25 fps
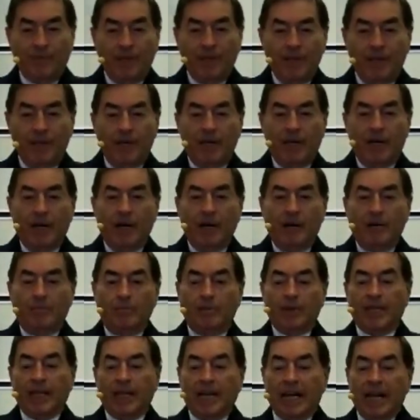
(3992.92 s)
uh, with the
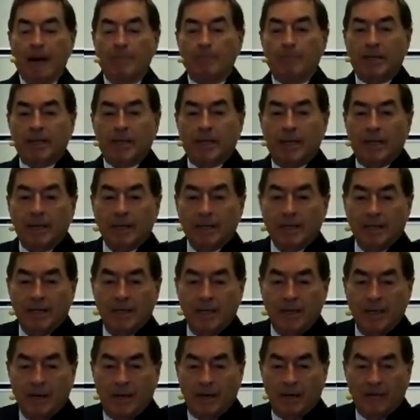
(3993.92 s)
capital
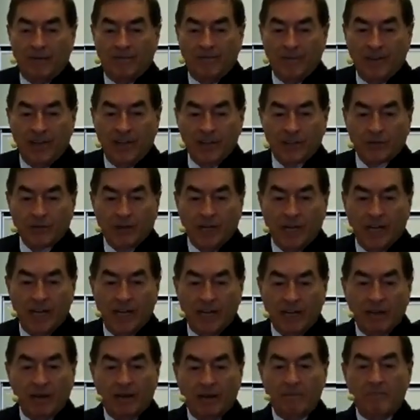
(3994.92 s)
of Israel
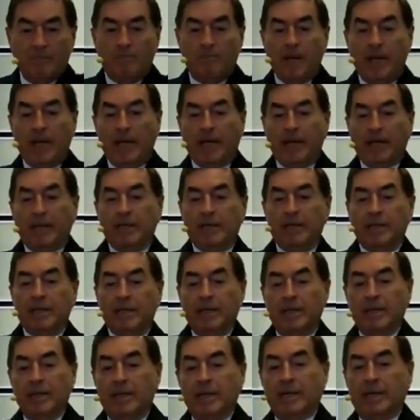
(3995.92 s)
being
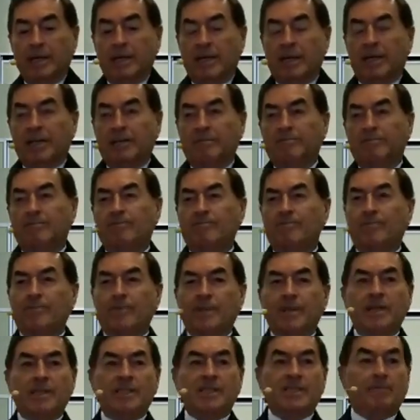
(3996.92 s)
um,
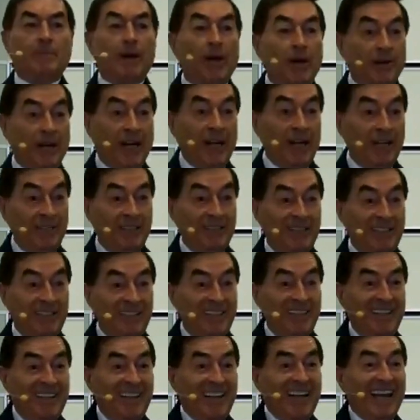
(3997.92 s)
Samaria,
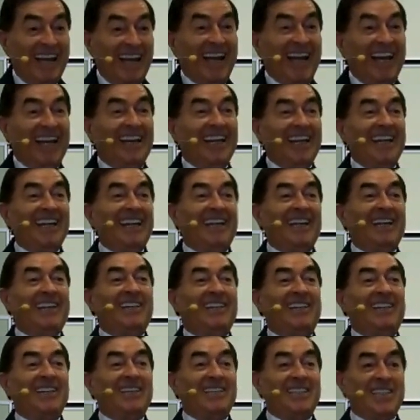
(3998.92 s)
and in the
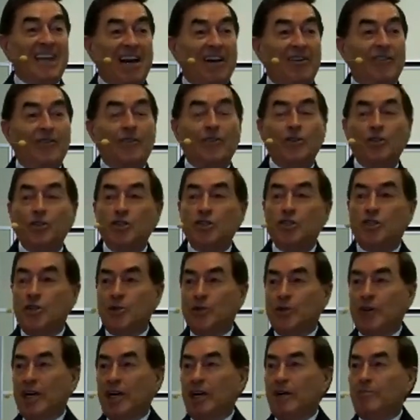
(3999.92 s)
south, Judah,
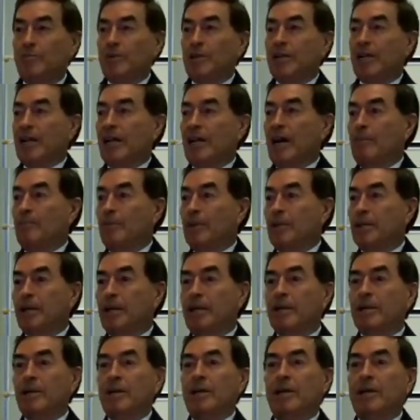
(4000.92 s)
with the capital
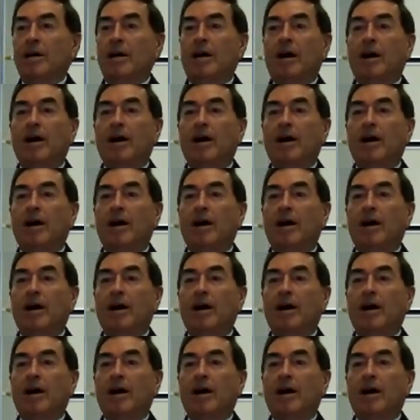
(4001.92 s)
of